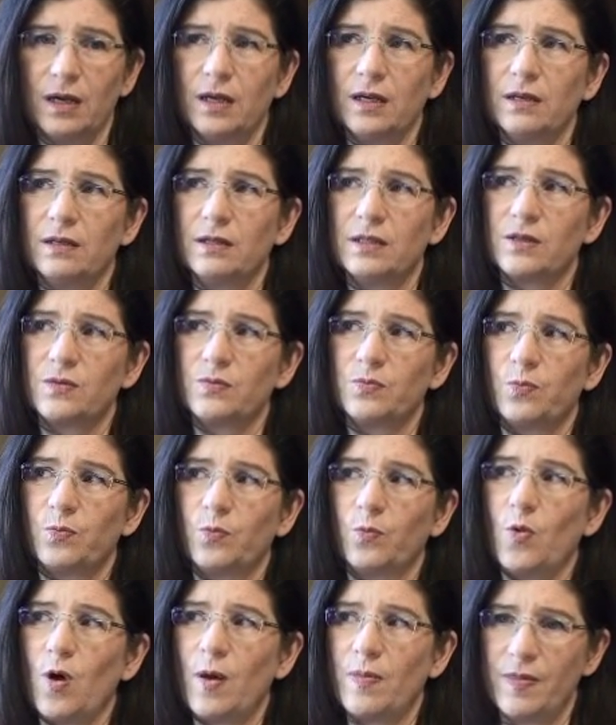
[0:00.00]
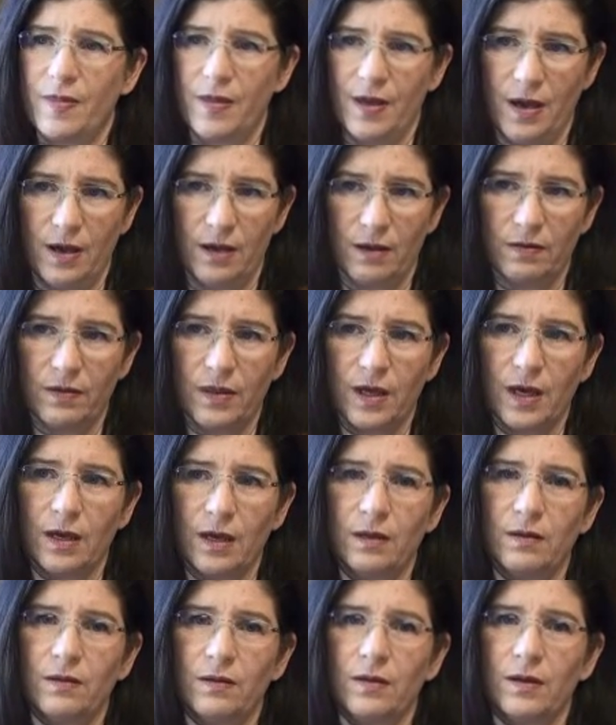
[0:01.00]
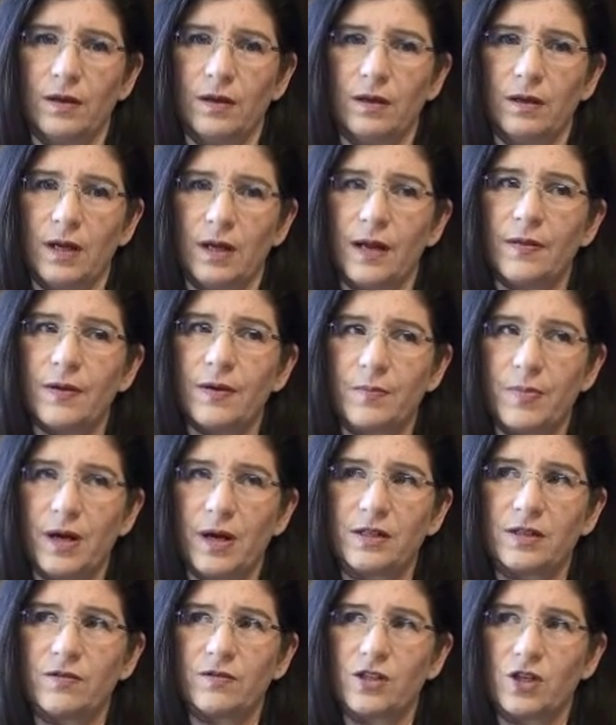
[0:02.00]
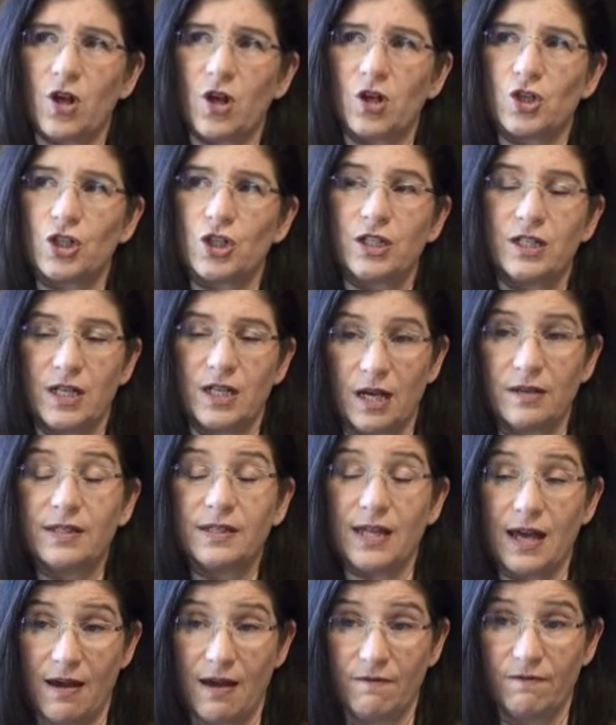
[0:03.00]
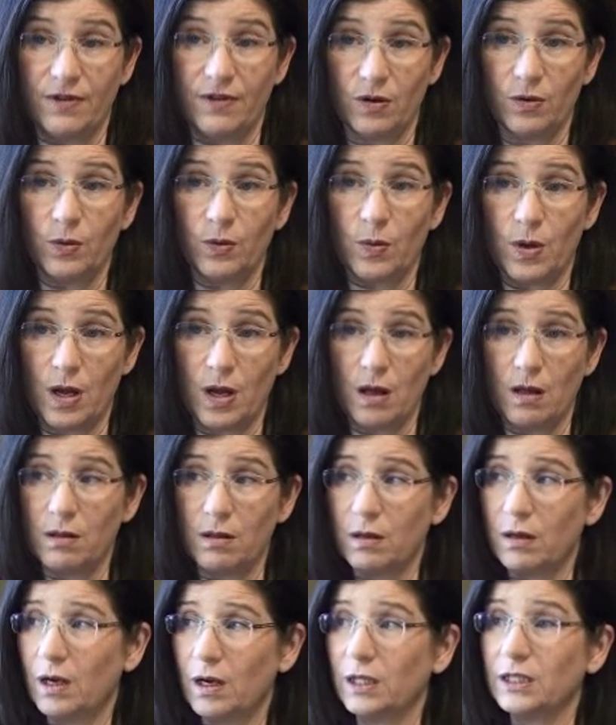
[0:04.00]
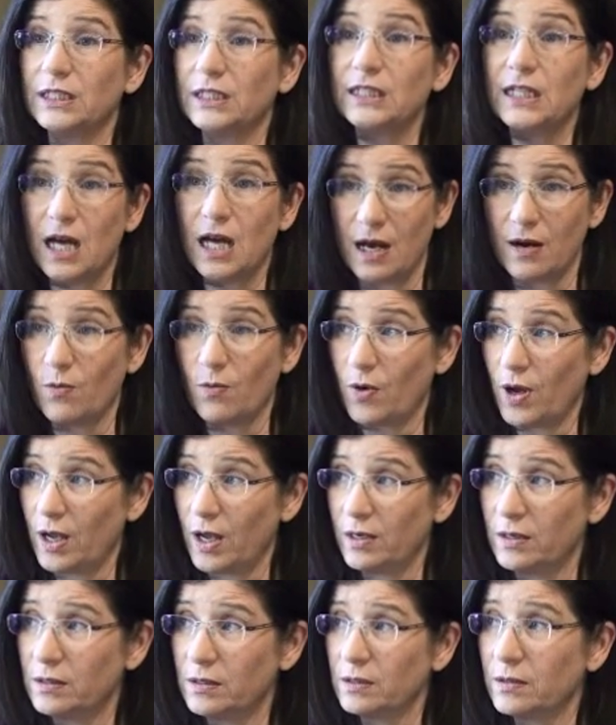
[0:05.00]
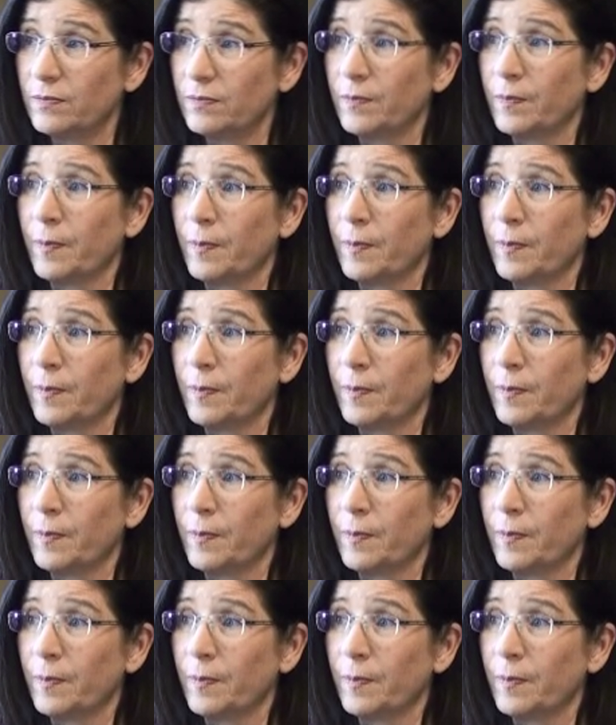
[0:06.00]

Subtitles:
is one thing and I think positive psychology does that very well, a lot of ways.